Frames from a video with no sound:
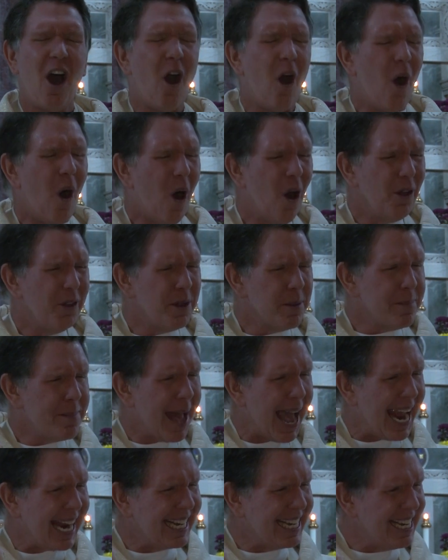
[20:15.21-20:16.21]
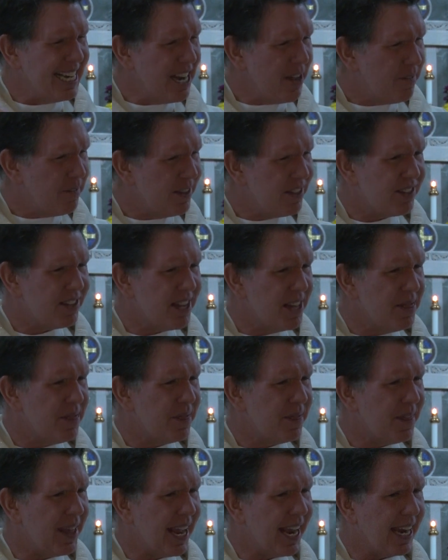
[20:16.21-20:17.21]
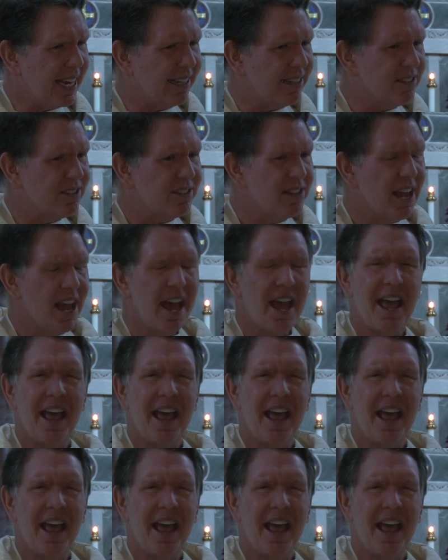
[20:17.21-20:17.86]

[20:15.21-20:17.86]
all the magnificent things